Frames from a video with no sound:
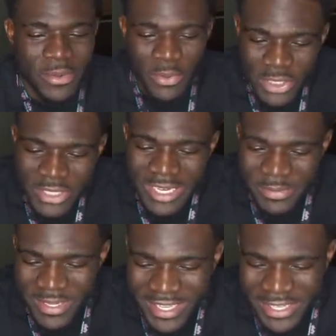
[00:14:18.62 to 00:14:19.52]
Would you let
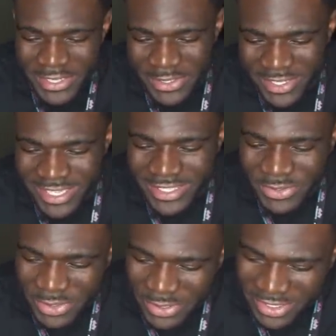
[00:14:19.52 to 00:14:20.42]
me eat it, though? That's the
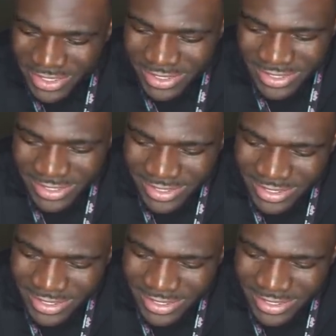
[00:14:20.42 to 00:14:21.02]
real question.